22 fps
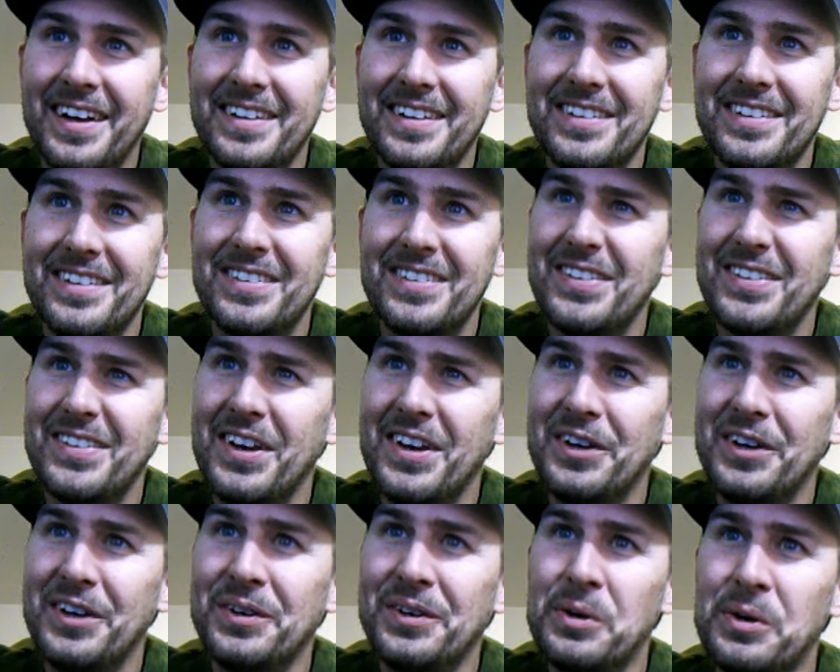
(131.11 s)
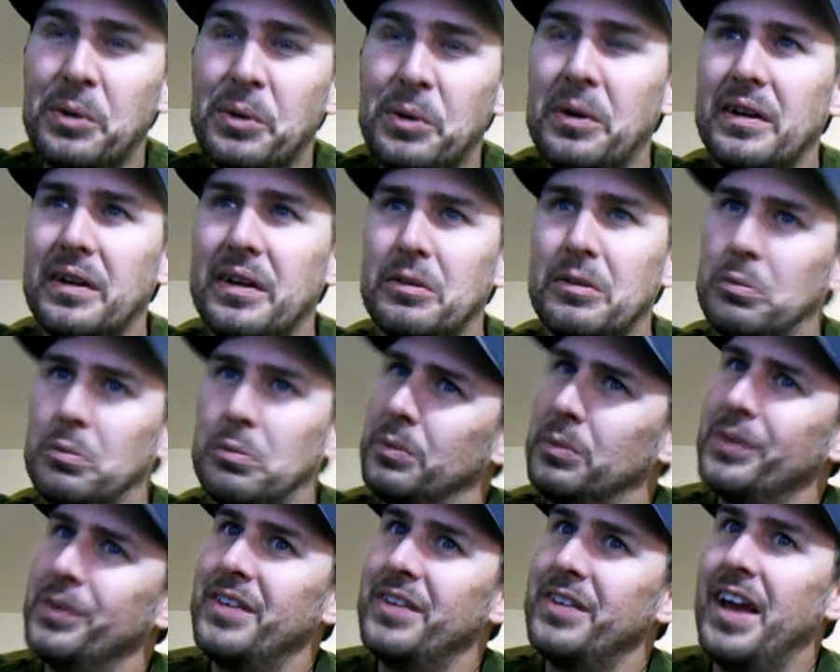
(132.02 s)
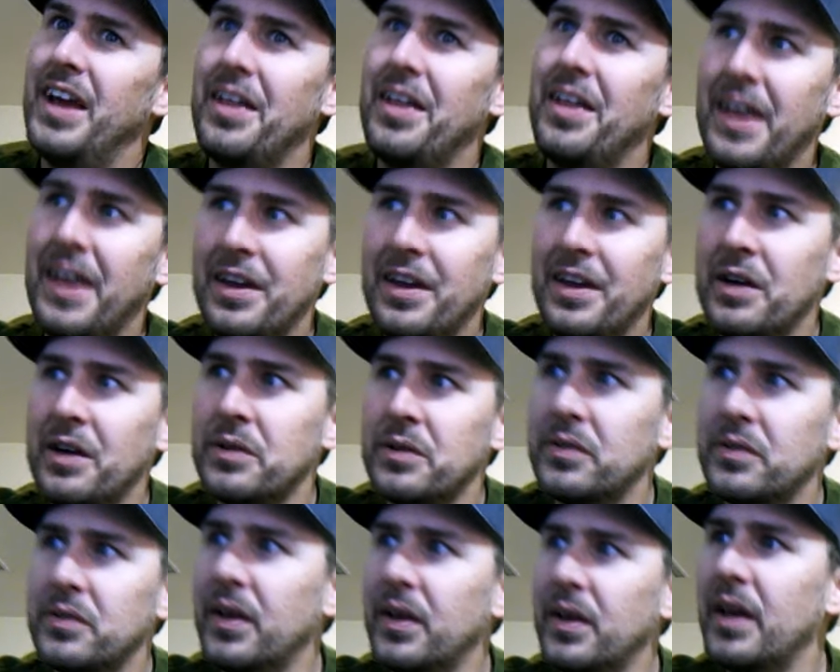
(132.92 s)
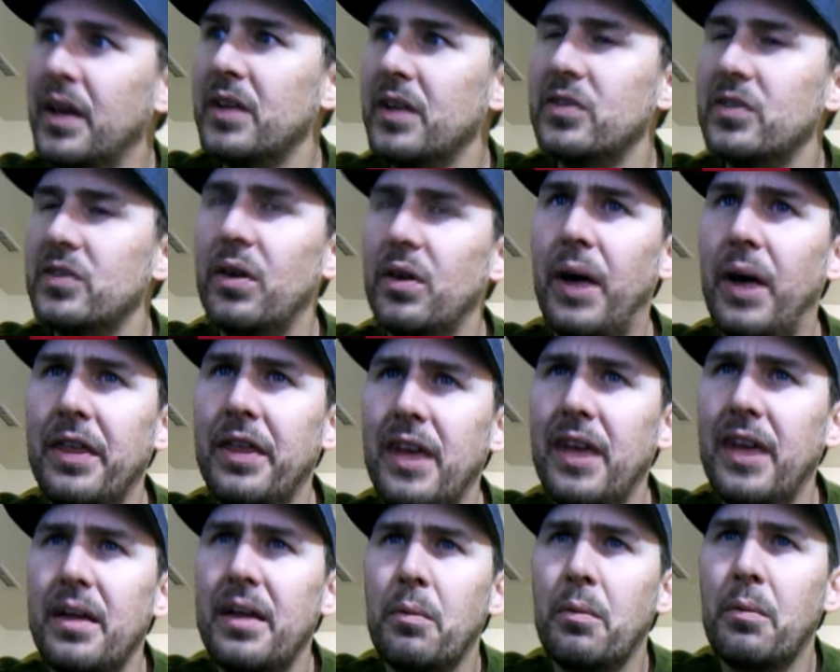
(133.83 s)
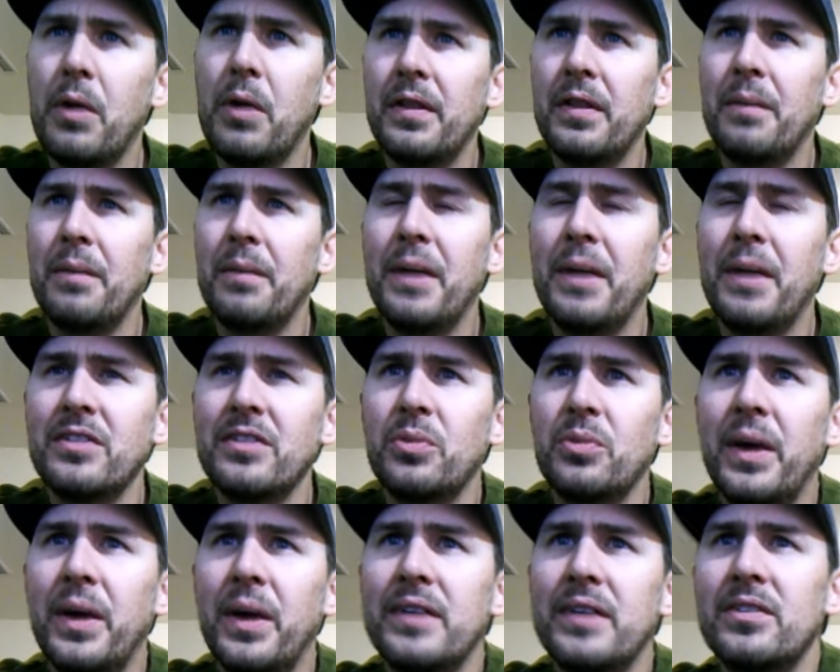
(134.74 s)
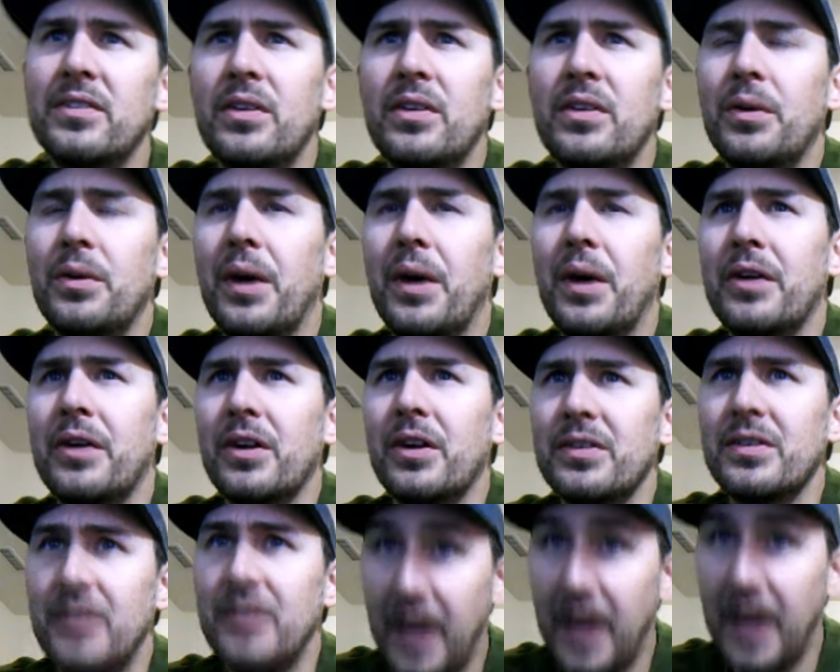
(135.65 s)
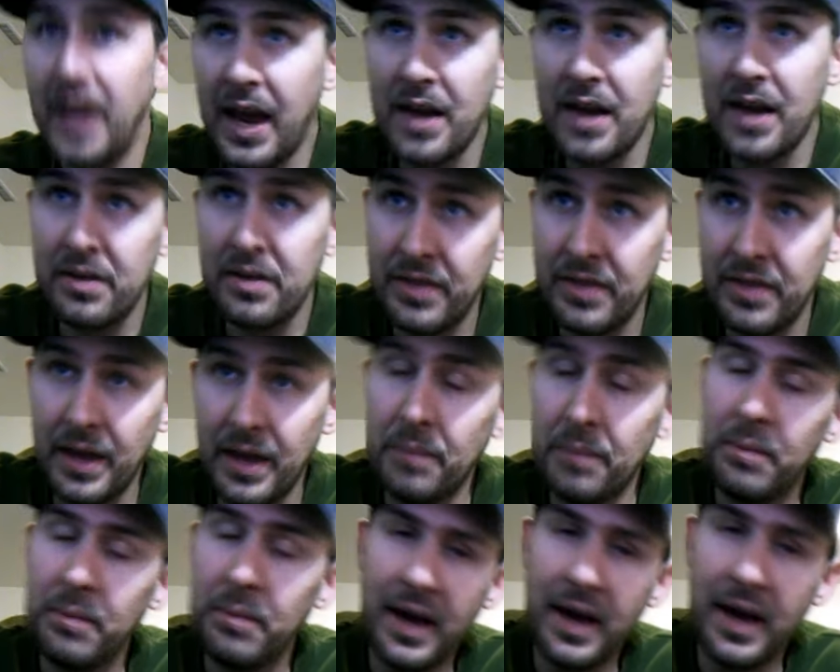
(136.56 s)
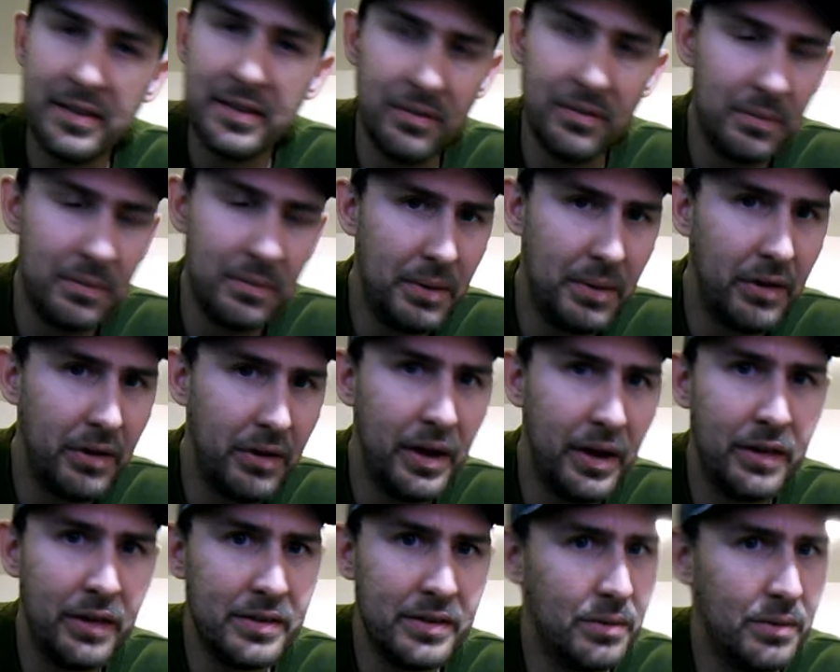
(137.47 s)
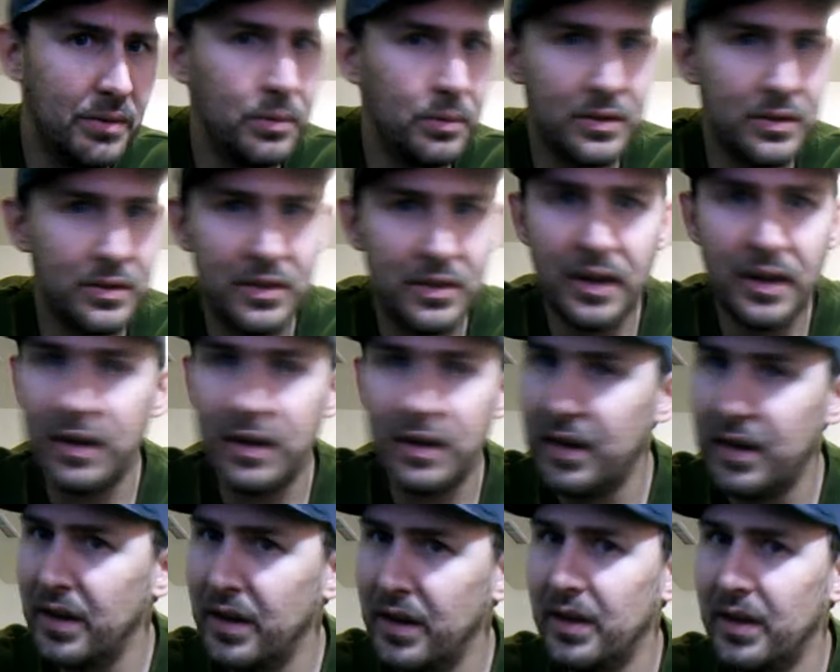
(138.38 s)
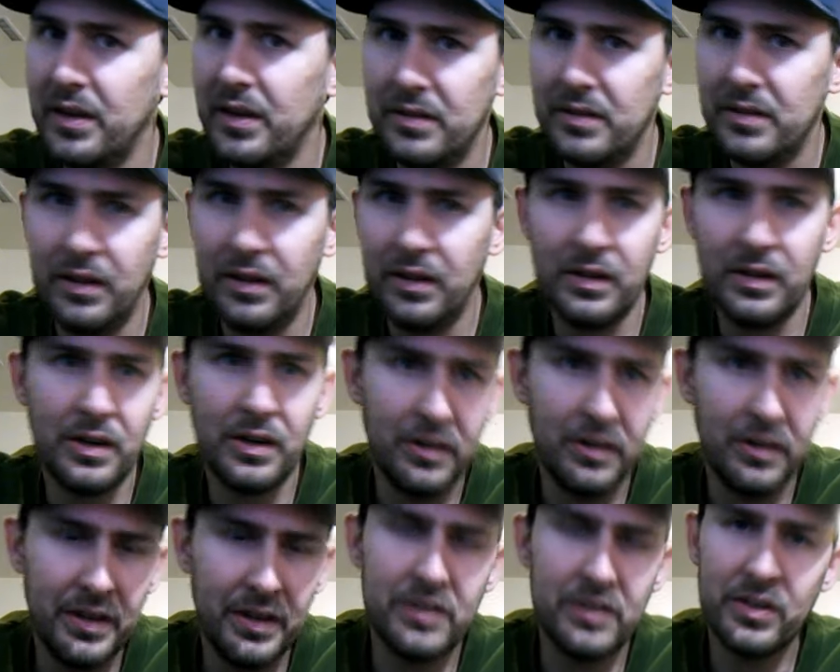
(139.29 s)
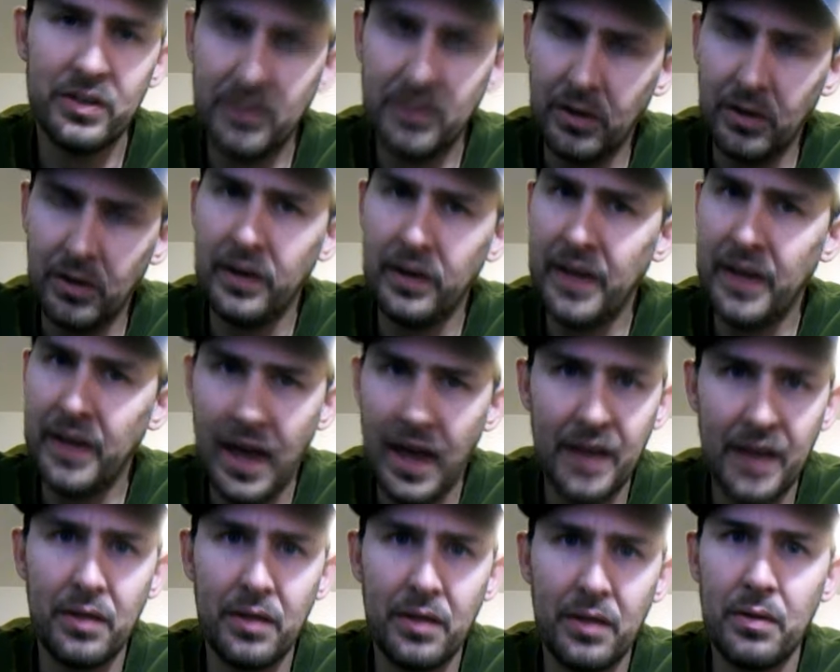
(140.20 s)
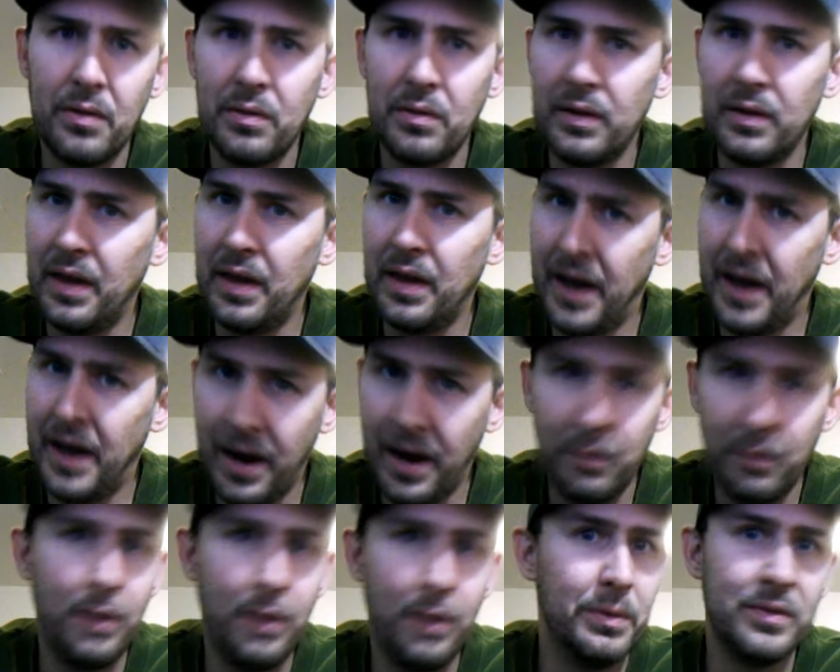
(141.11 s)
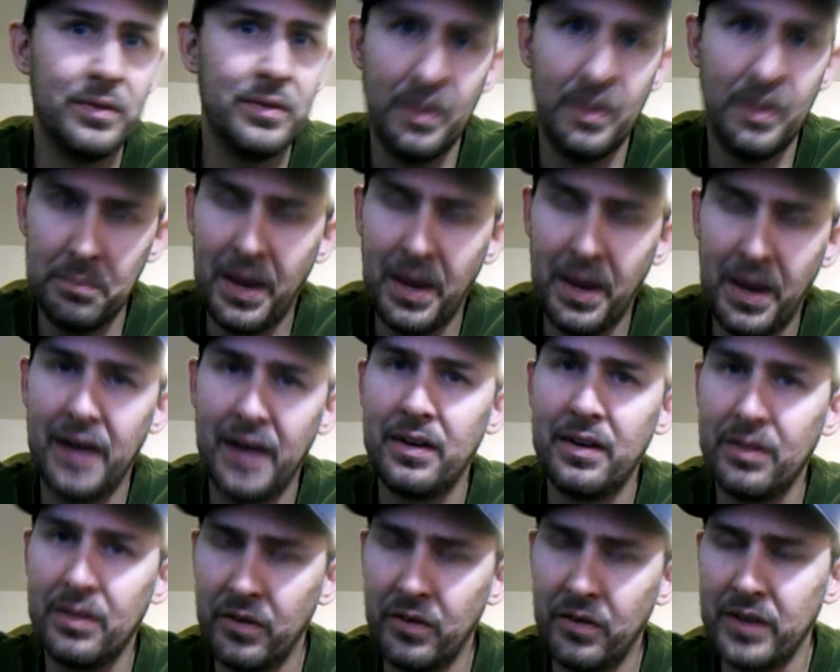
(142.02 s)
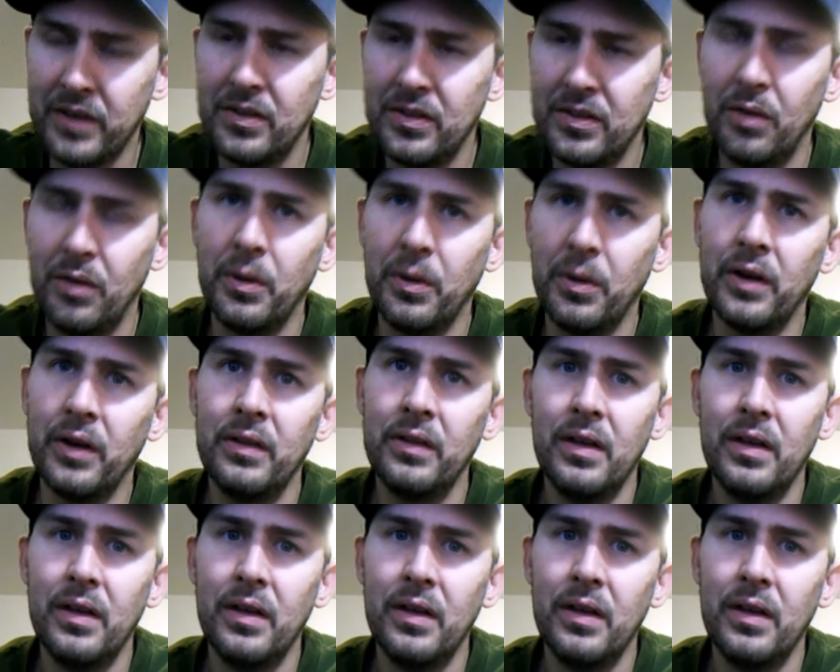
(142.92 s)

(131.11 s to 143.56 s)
So we'll see how that goes. So I thought one of the best ways to understand the impacts of imperialism was to literally just look at how it was impacting the rest of the world.